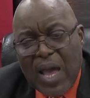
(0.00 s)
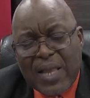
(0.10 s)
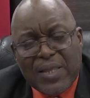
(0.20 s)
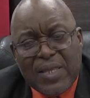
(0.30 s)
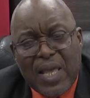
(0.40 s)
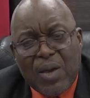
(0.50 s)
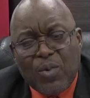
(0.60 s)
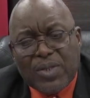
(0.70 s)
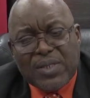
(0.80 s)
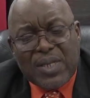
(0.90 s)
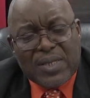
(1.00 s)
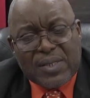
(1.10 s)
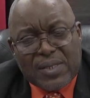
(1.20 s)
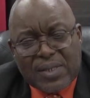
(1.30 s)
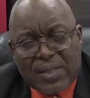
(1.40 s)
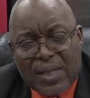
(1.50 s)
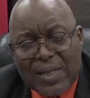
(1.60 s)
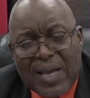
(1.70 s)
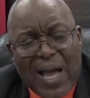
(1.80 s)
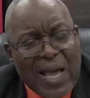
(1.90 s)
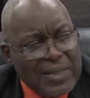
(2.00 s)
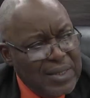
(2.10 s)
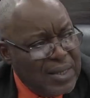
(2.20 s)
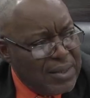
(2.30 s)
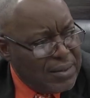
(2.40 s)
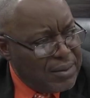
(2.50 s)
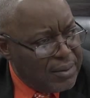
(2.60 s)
and there was this gardener